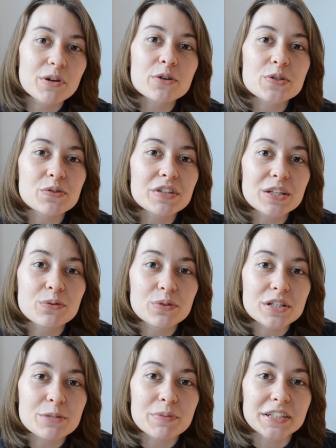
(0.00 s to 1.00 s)
But it was a really cool
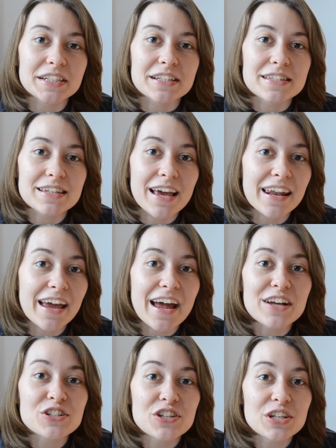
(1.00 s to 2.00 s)
experience, and I
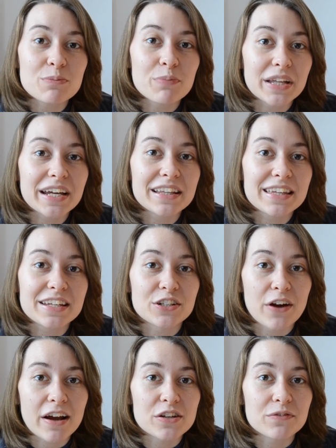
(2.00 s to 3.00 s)
actually played the
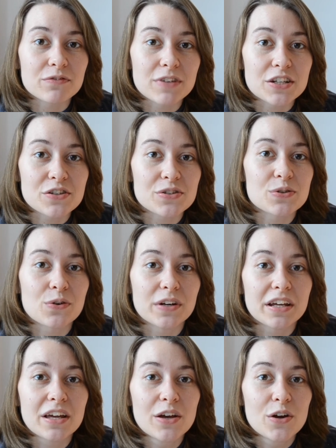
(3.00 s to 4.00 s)
interactive fiction
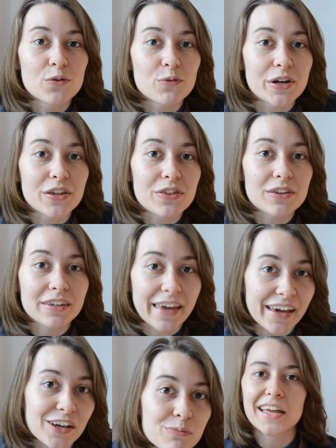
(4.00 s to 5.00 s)
story with
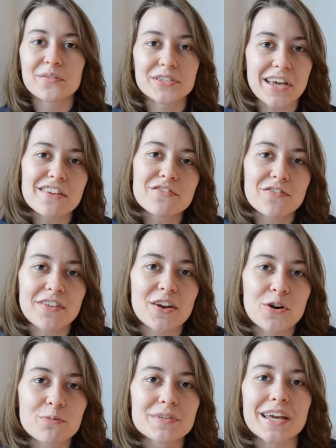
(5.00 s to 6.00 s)
Gabe, and it was kind of a fun
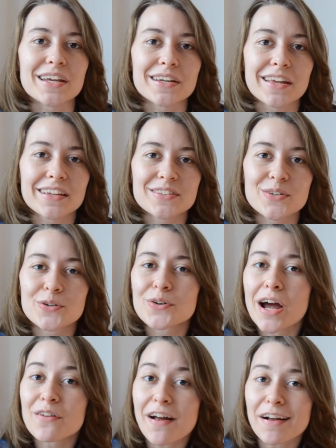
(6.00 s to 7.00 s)
home date, so
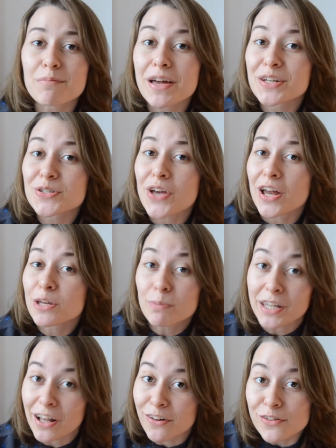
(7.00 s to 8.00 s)
I recommend it to
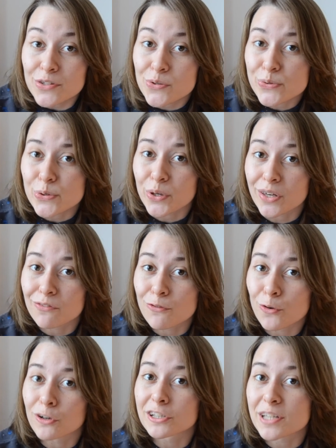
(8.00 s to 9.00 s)
anybody else who's looking
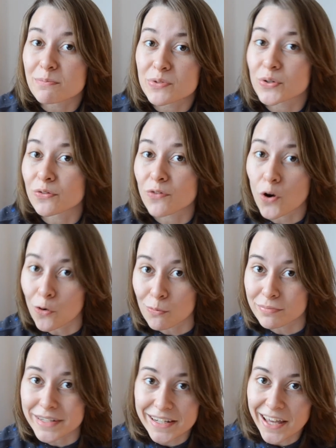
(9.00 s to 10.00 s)
for some sort of
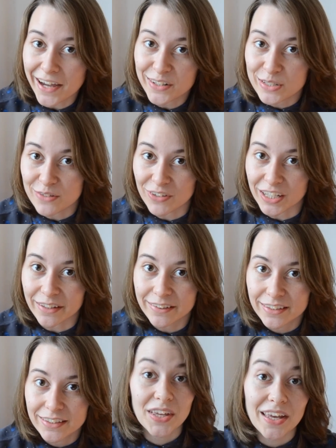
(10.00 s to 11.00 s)
home date activity.
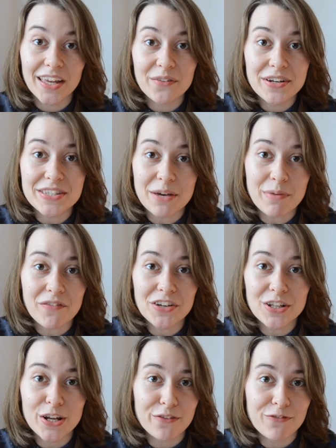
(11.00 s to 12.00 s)
Anyways, I'm having a
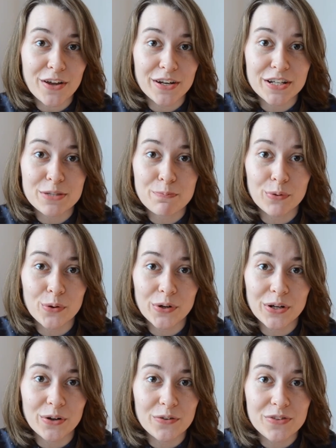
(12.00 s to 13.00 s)
lot of fun
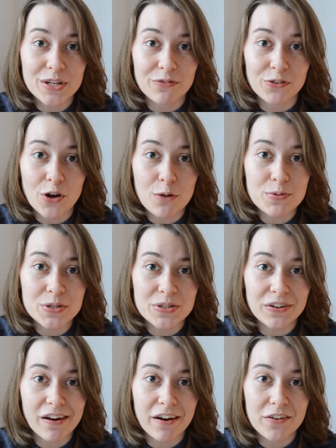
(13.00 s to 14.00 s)
exploring all of the different options
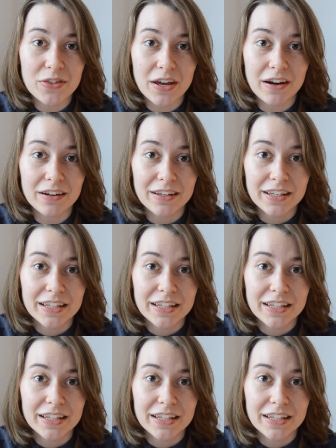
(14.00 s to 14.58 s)
there are out there.